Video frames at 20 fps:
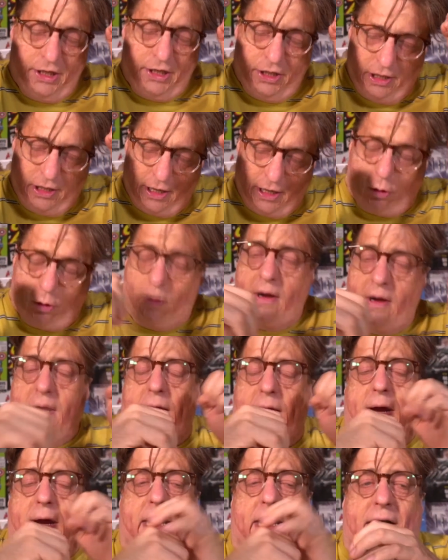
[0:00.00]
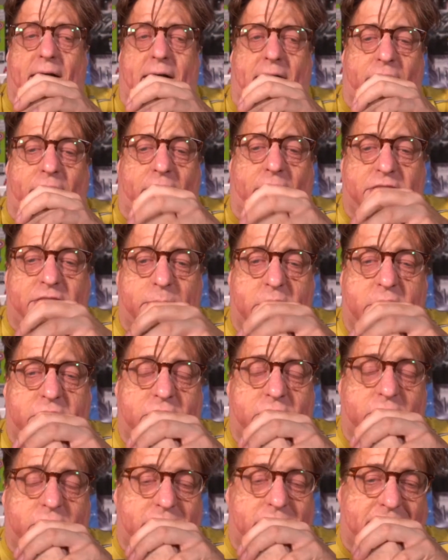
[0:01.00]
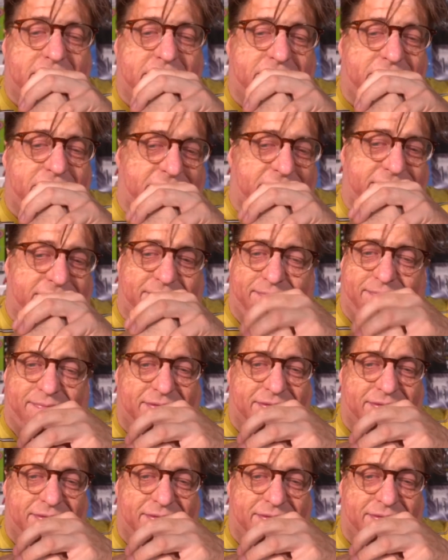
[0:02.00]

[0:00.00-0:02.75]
No. There are some issues. It's just,